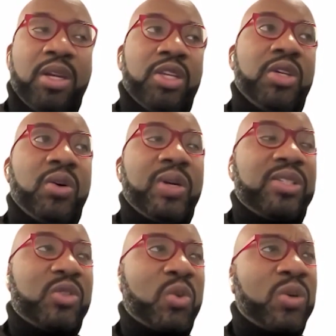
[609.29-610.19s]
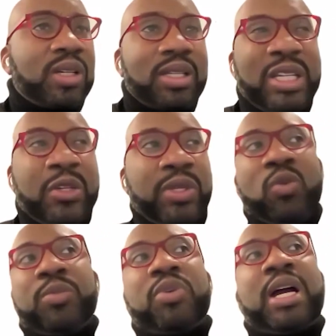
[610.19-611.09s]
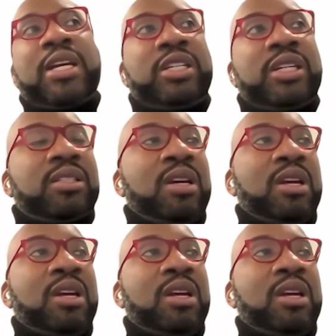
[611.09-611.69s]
You know, historically, Greenwood Project,